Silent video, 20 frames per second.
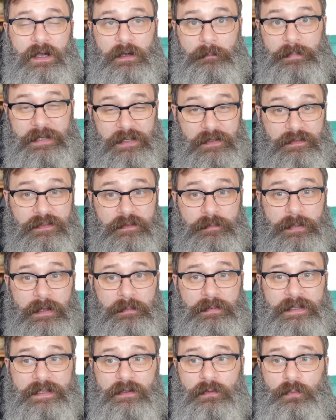Because it's
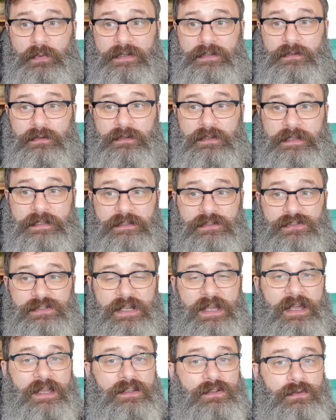public, when you click a
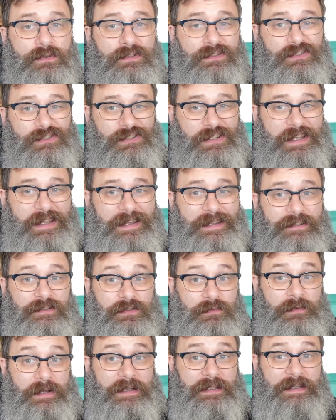share, you can share
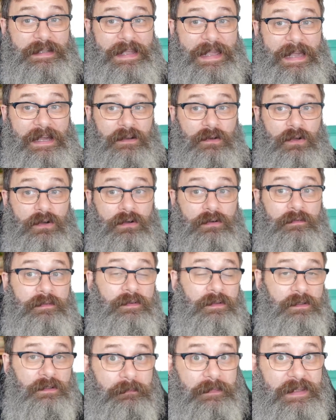directly out of
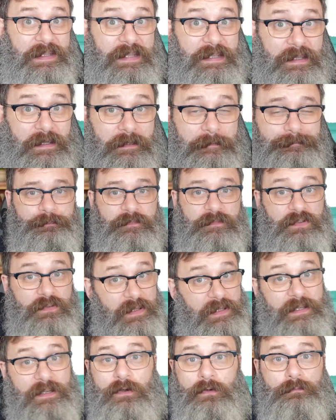here. So there
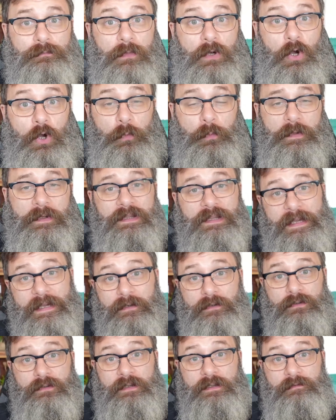you go. Opencloud
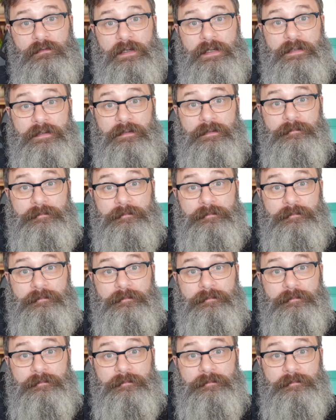on Unraid.